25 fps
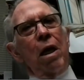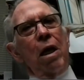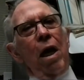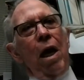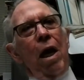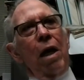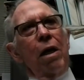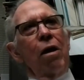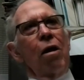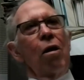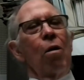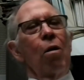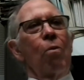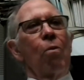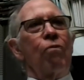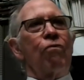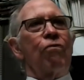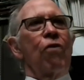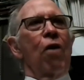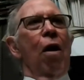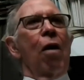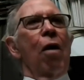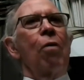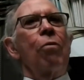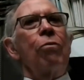and helped
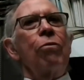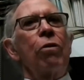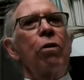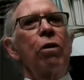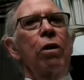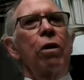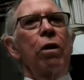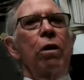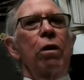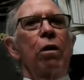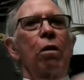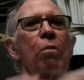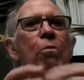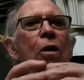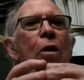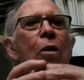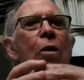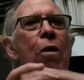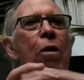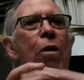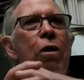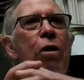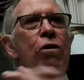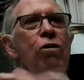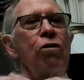found the
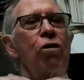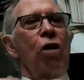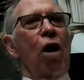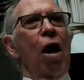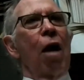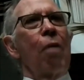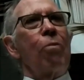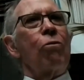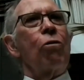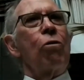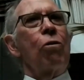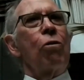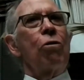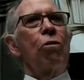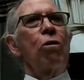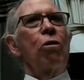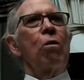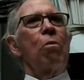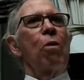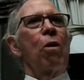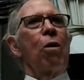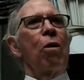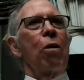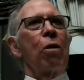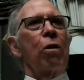American chapter of the
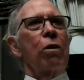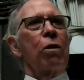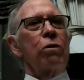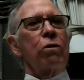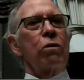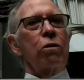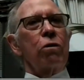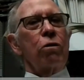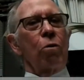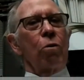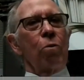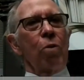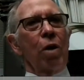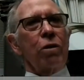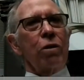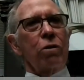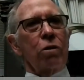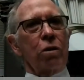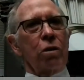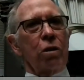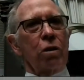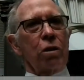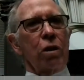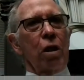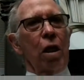American Tourette's
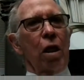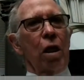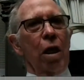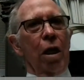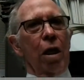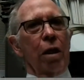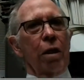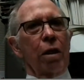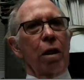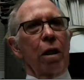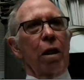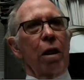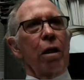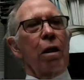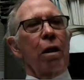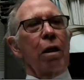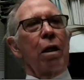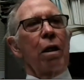Society.